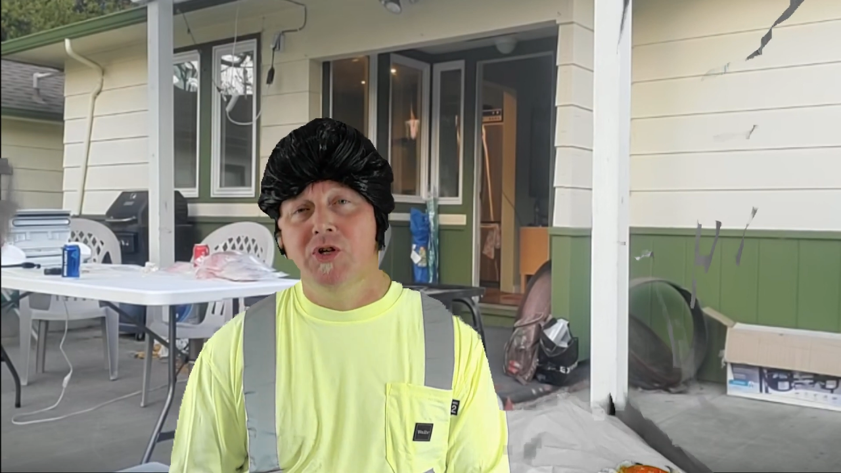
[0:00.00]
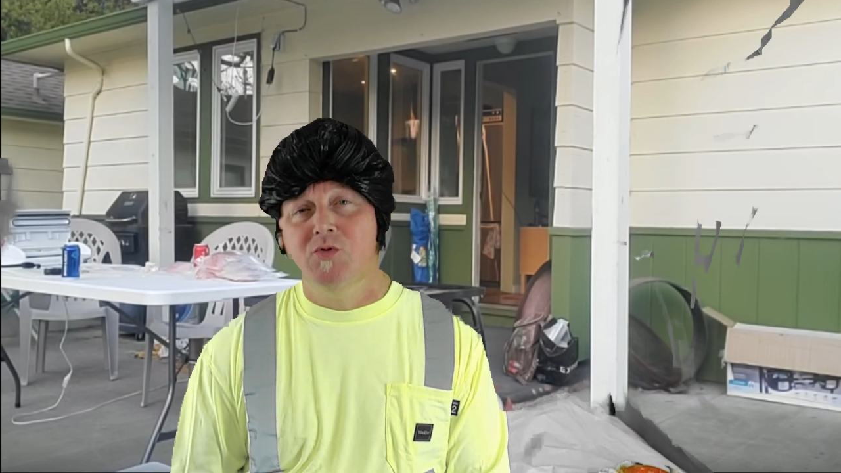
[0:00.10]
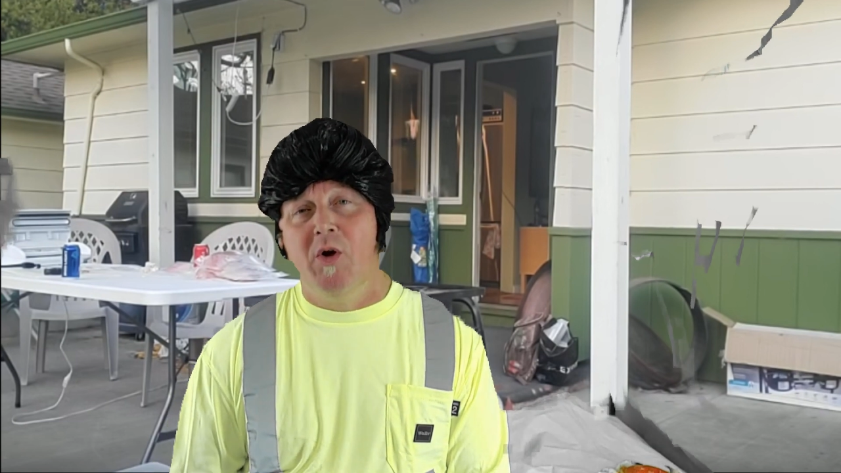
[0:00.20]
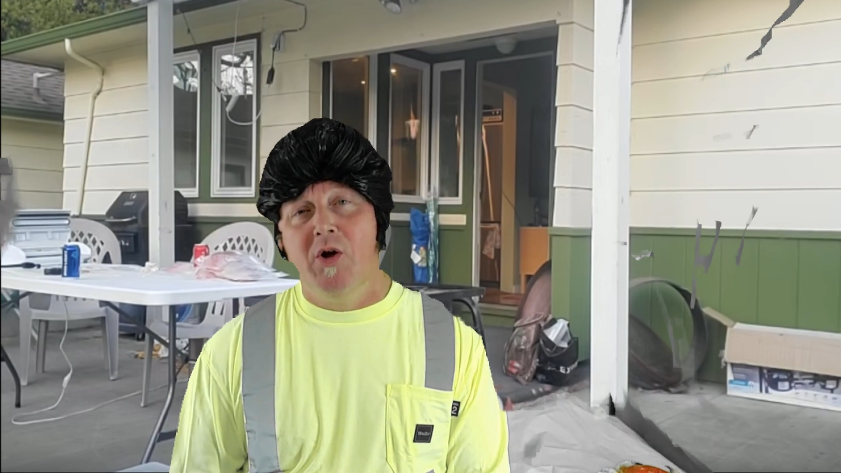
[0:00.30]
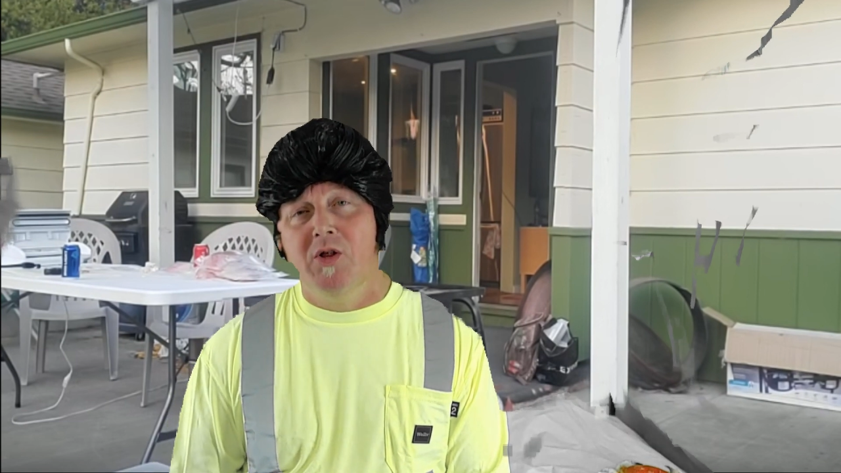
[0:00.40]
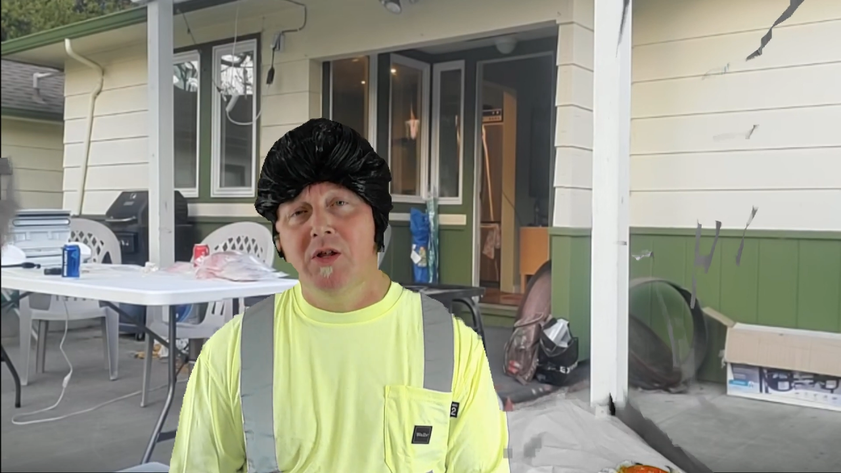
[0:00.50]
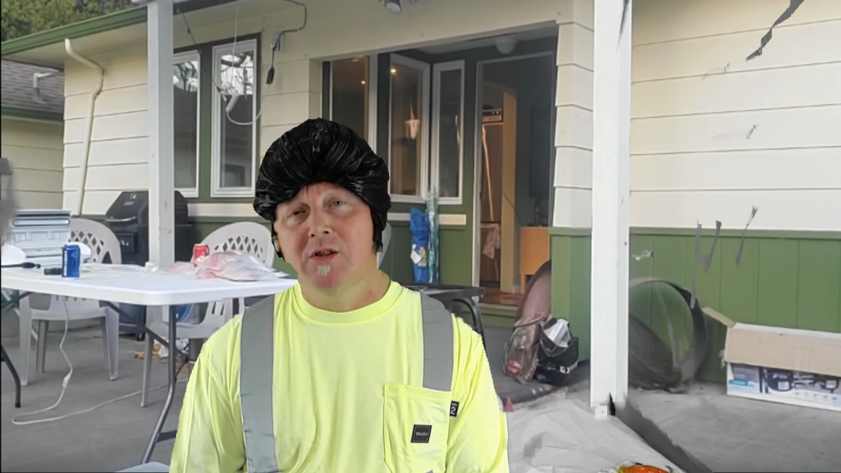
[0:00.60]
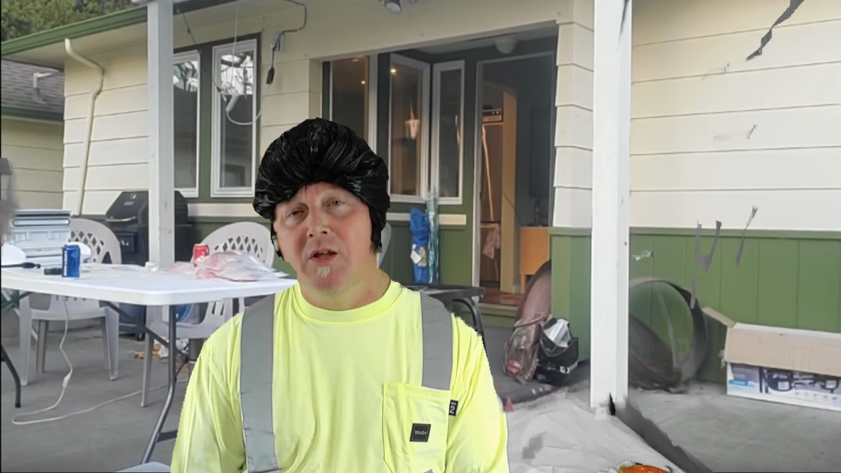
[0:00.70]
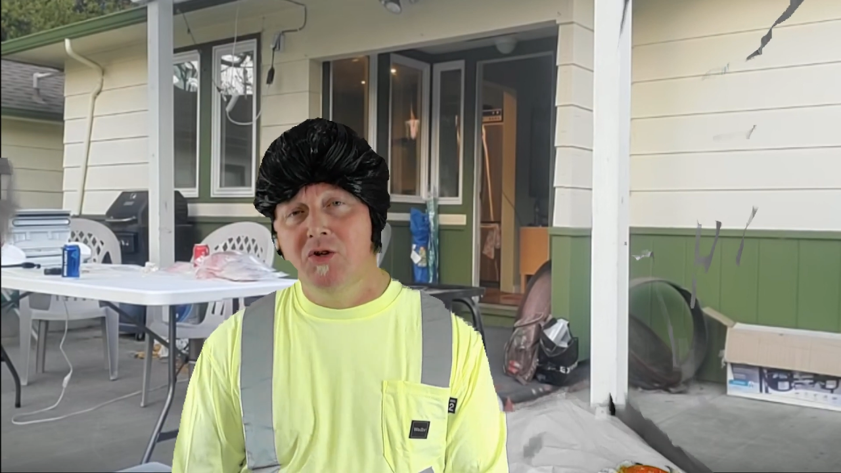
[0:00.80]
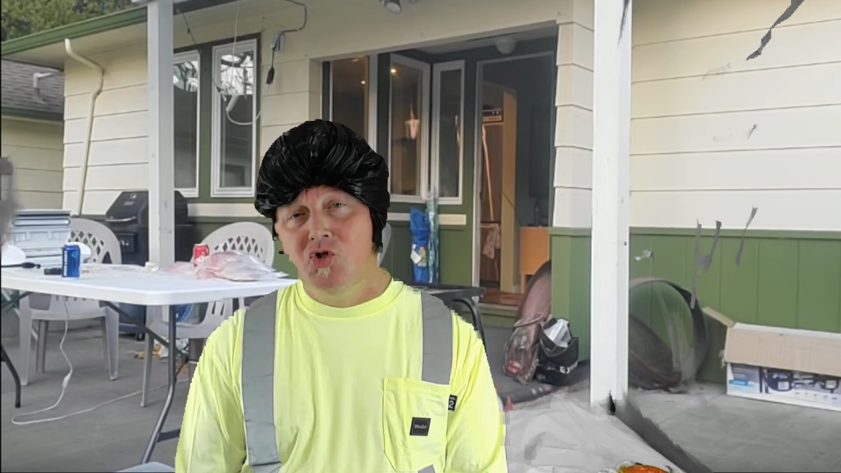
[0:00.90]
is wearing the
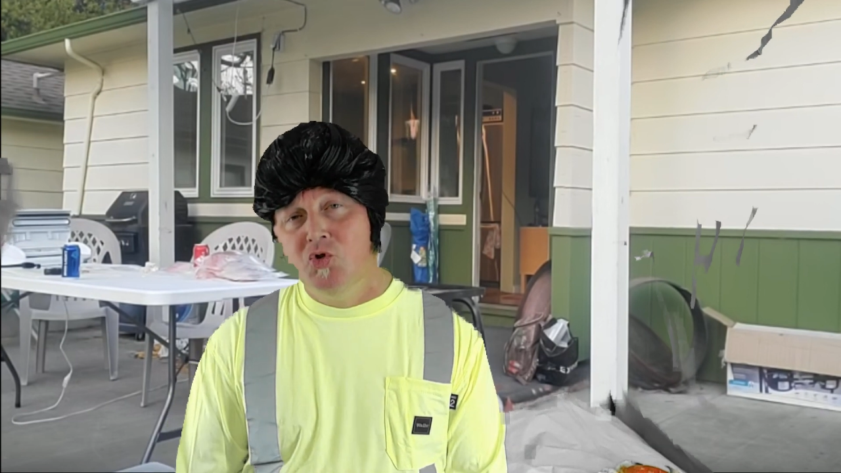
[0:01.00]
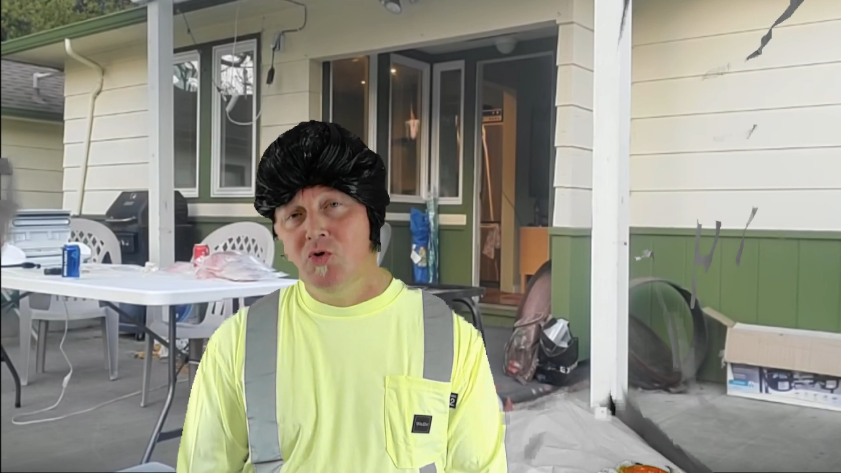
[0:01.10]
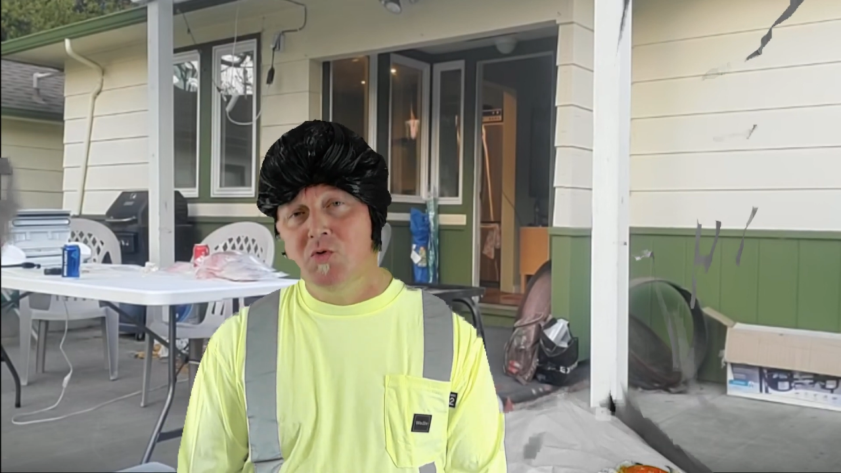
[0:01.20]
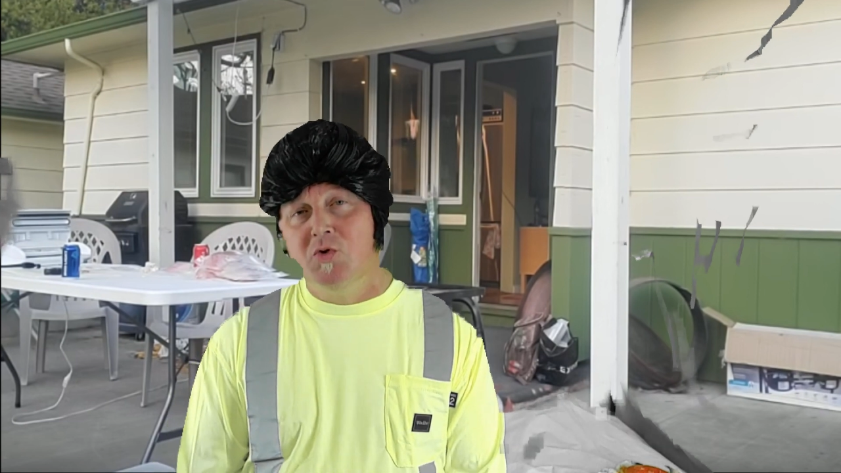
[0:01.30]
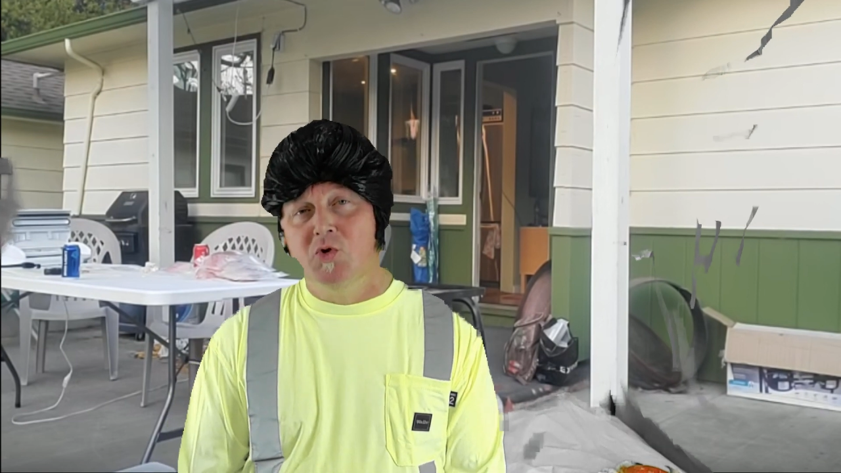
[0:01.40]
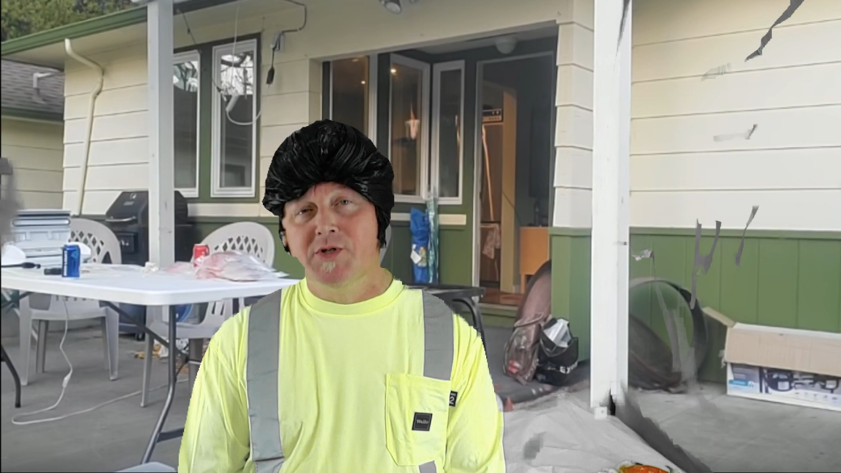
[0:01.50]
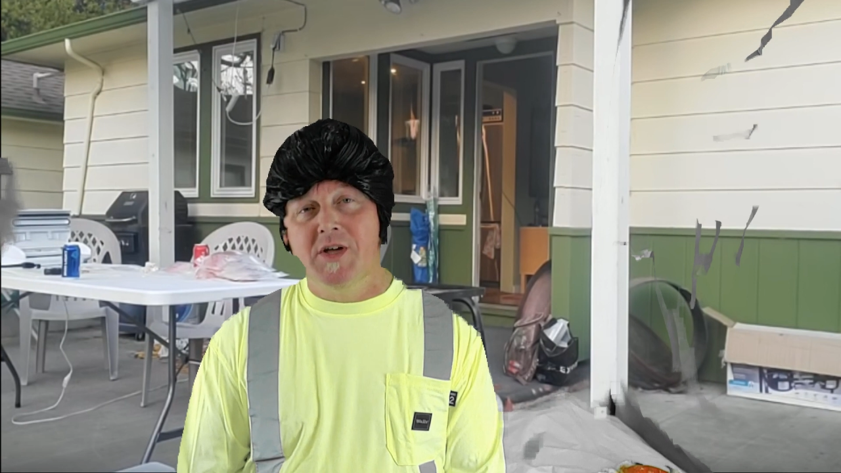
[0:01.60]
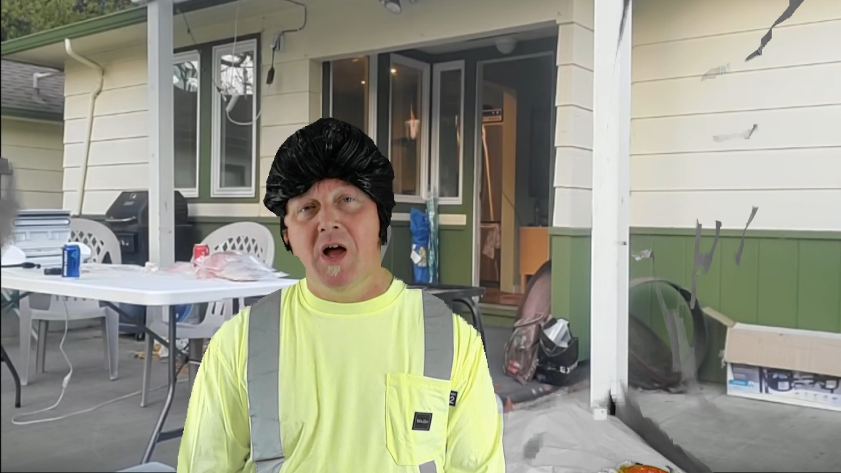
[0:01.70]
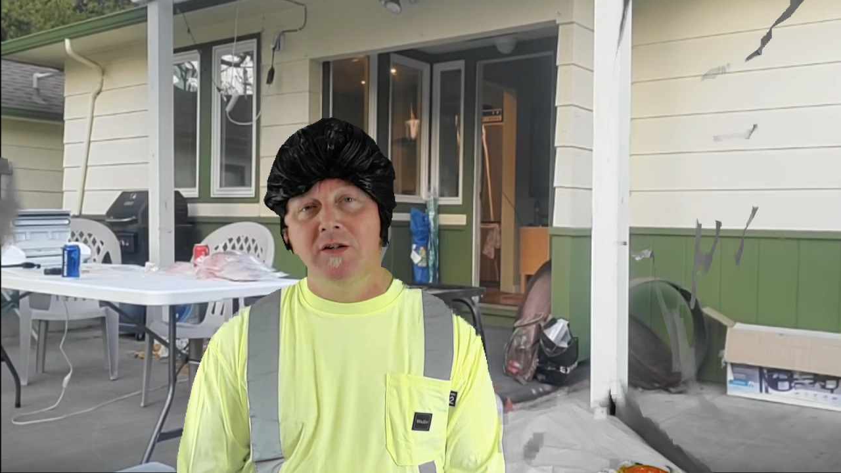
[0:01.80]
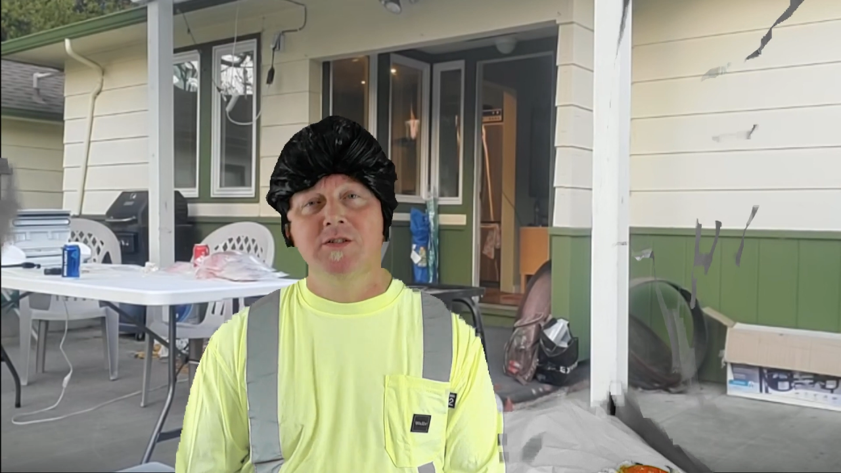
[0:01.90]
tennis shoes with no
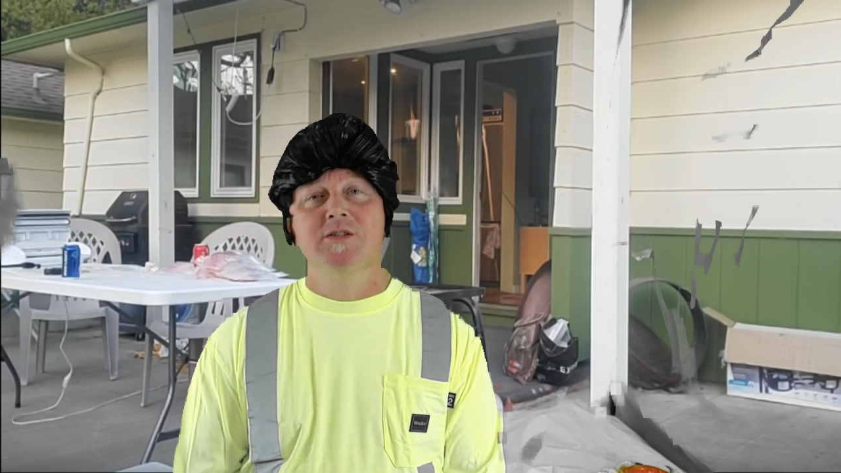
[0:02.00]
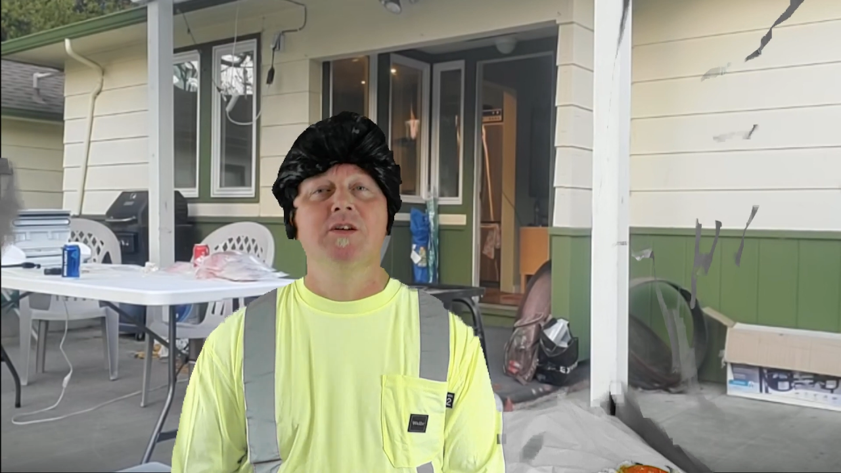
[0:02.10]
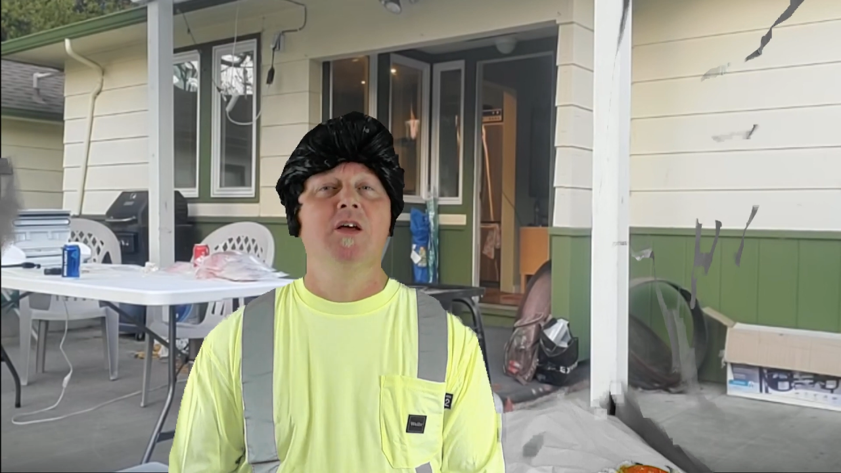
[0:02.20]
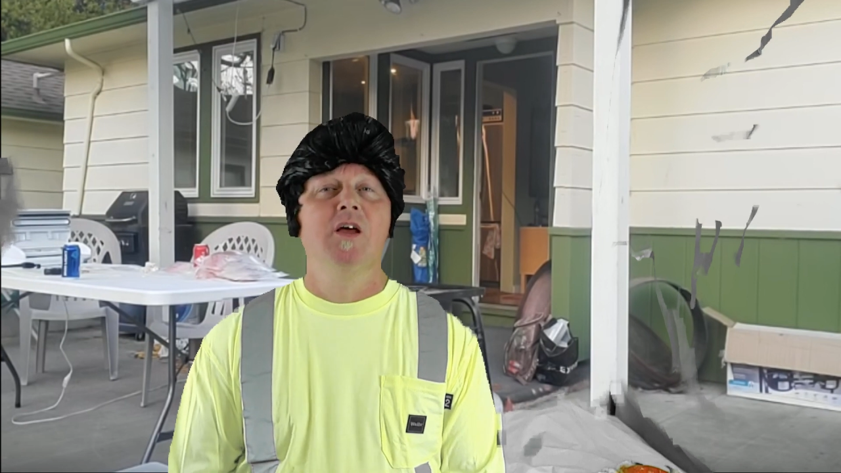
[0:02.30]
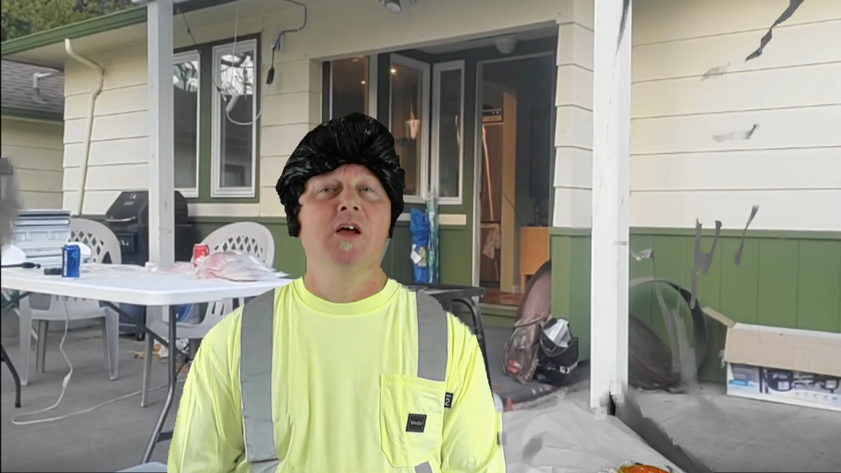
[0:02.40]
socks